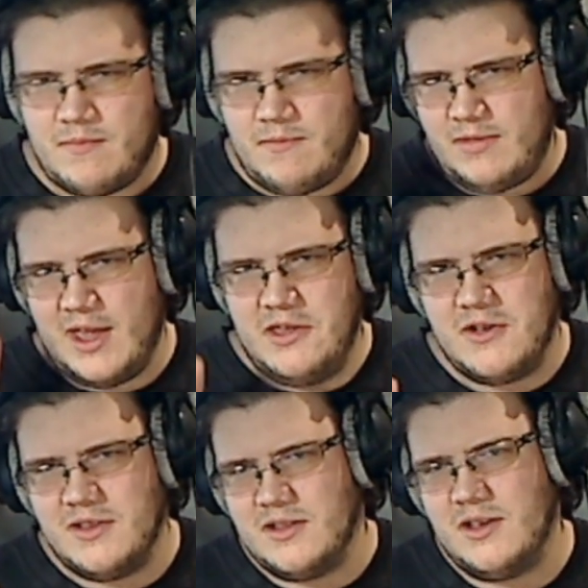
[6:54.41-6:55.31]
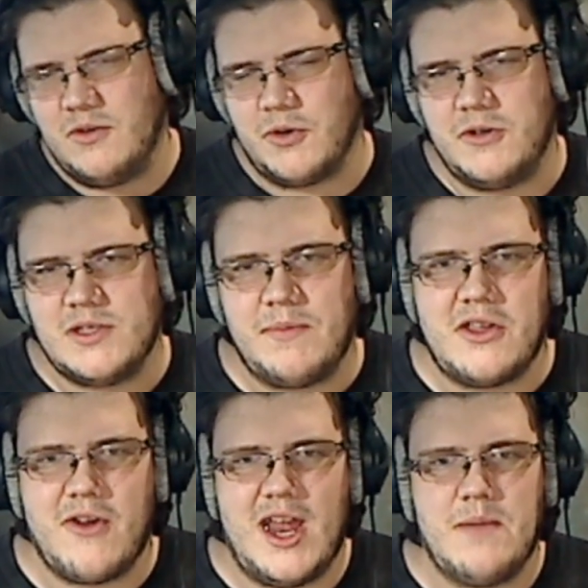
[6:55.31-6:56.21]
and you can reduce something in
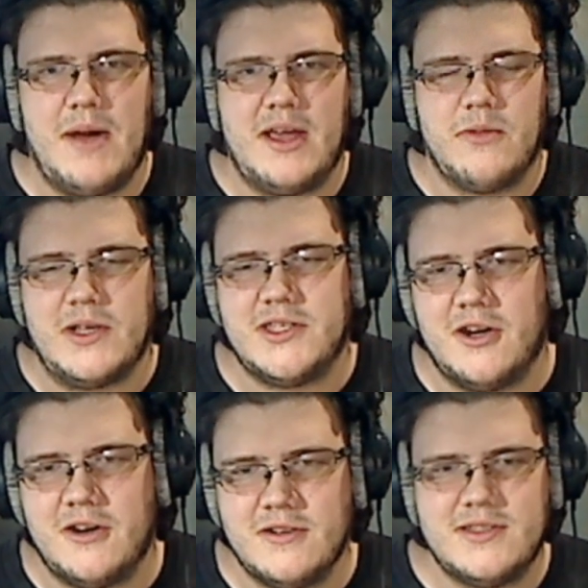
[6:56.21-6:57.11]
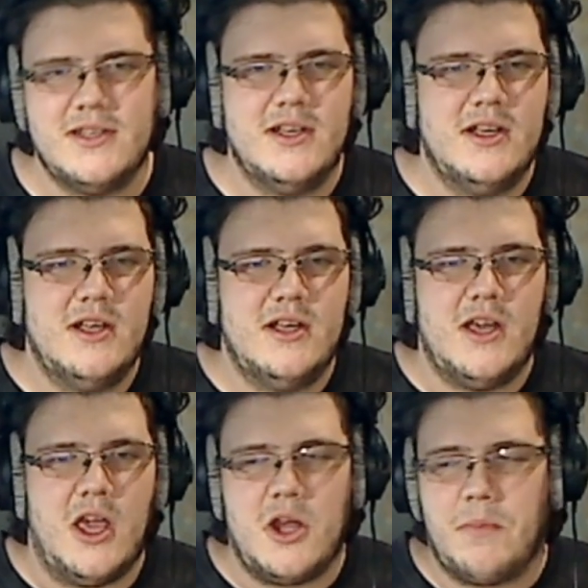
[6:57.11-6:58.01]
your hand by 3 stars.
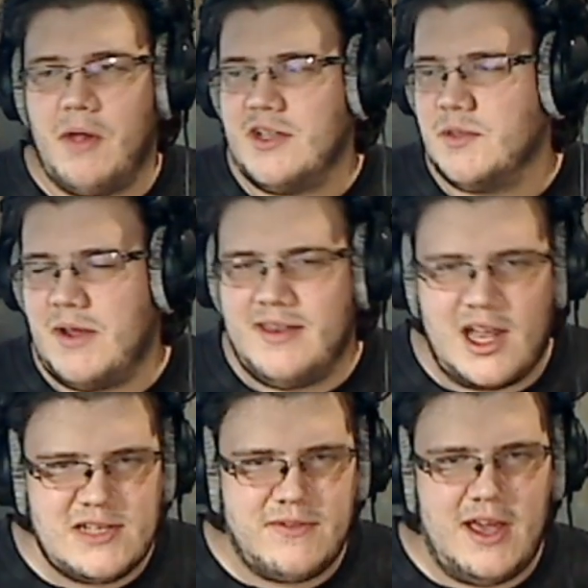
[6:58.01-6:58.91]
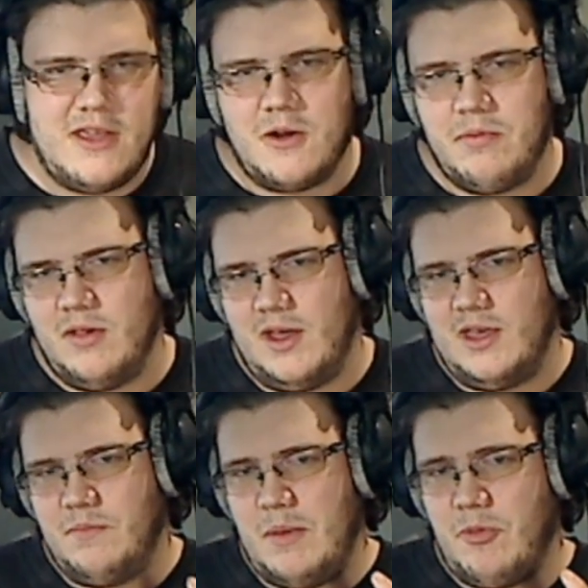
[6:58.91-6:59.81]
You can play so many decks with that. You could
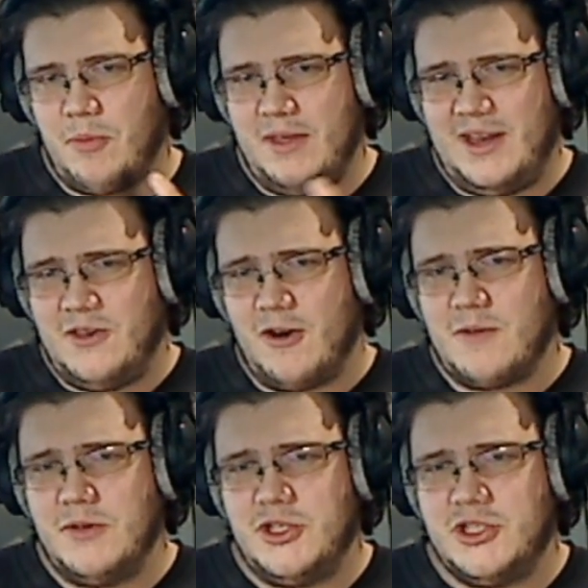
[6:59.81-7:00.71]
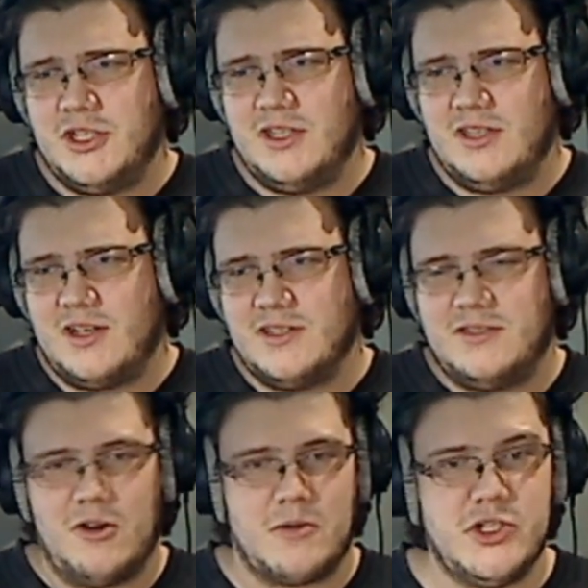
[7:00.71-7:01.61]
play. People were playing Dark Magician because
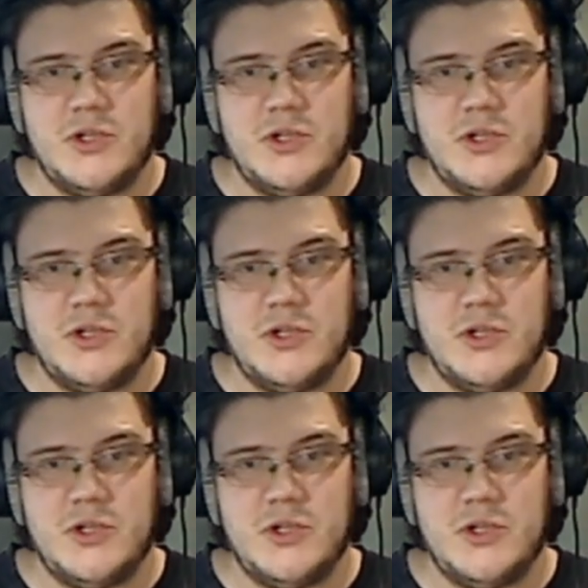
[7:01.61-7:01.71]
Dark Magician